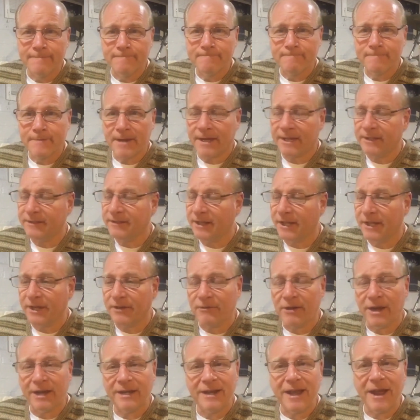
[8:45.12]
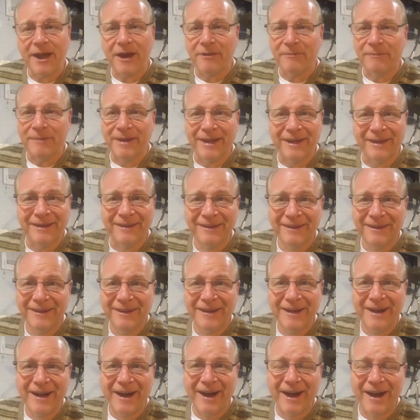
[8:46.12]
I can tell you right now, man,
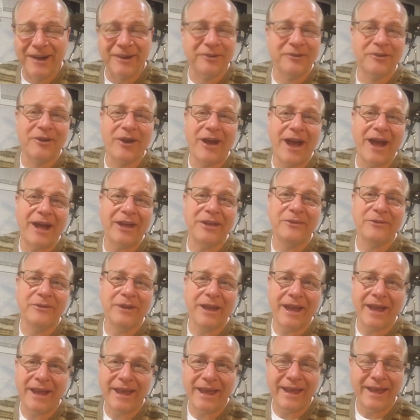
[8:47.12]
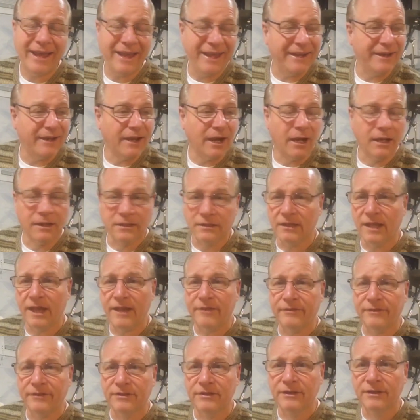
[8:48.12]
I don't know how you hit a
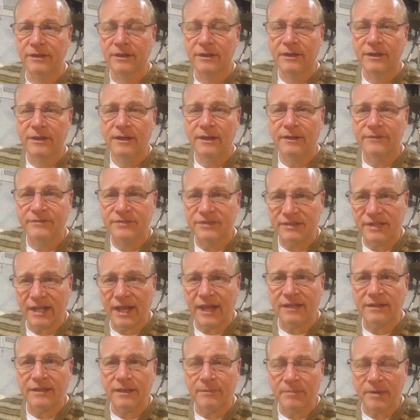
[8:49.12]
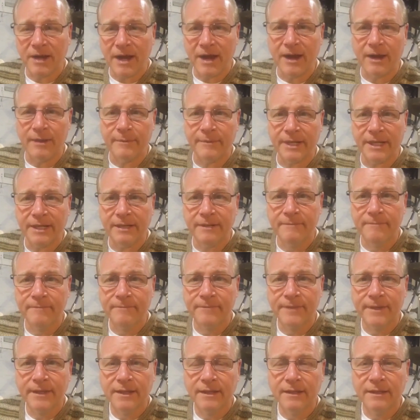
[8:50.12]
level of stand-up comedy
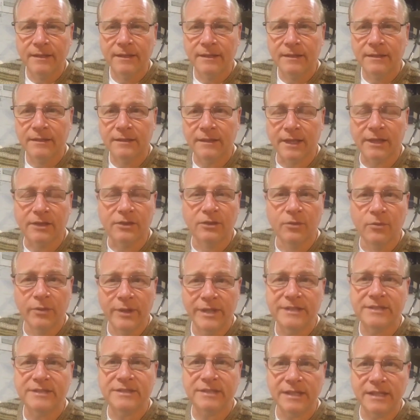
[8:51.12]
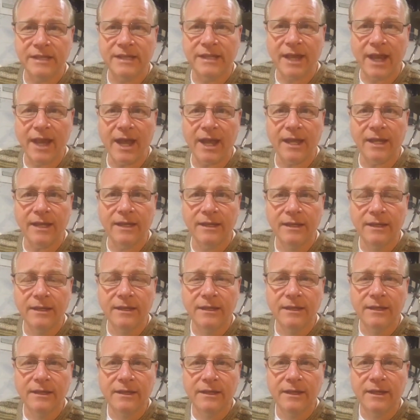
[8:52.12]
like Louis C.K.,
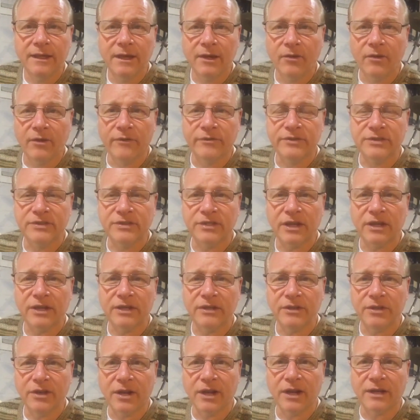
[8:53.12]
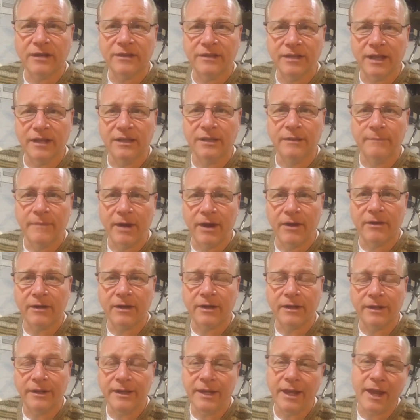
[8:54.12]
and all of a sudden you got to tell
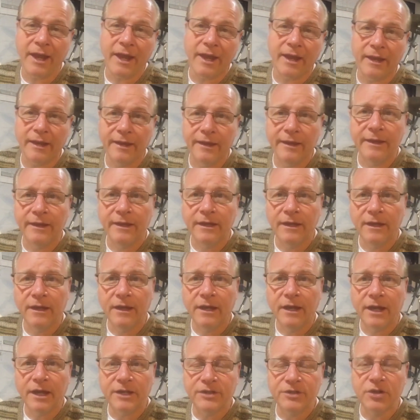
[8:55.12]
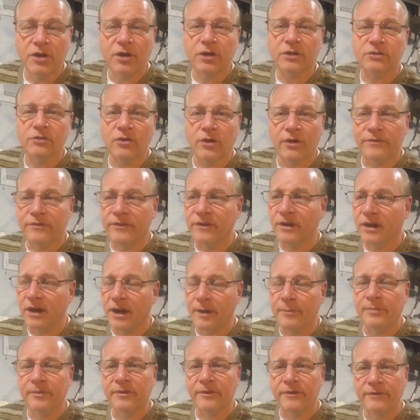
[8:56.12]
America, yeah, I jerked off in
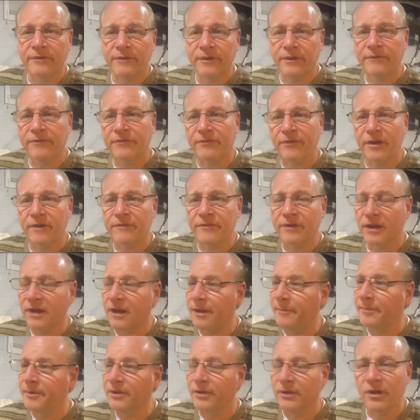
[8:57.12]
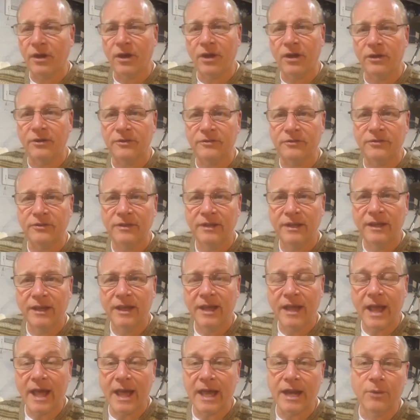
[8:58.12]
front of a couple of girls,
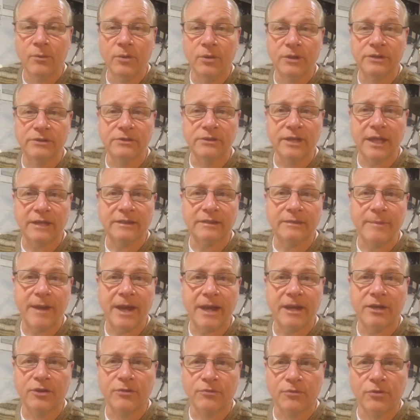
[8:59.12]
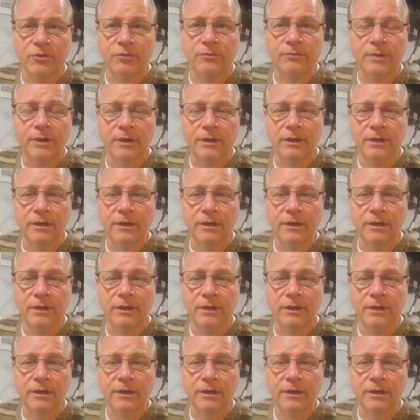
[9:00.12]
and I wouldn't let them out of the room.